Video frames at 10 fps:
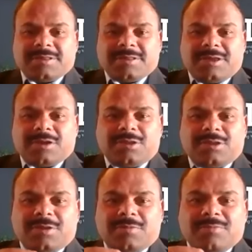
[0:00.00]
they are
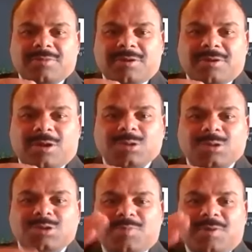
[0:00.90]
the
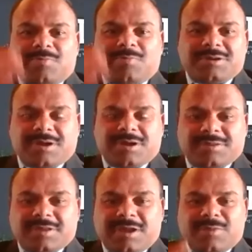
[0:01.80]
largely populated country.
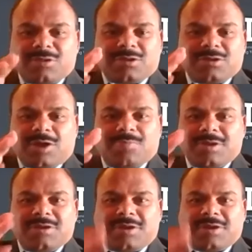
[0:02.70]
They are among the top
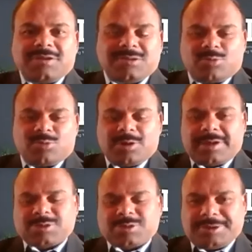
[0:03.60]
10 countries in the world,
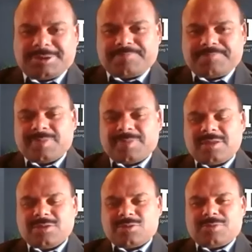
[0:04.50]
actually.
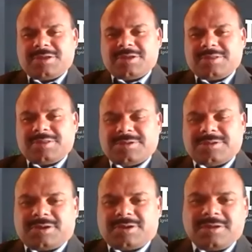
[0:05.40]
So meaning that
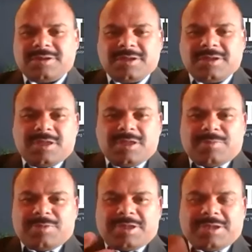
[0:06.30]
uh,
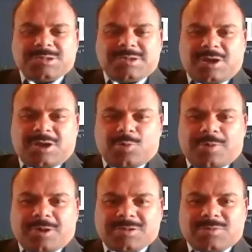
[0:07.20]
maybe Nigeria
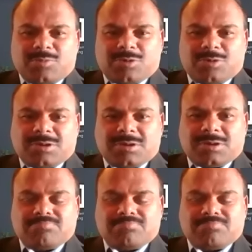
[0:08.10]
occupies about uh,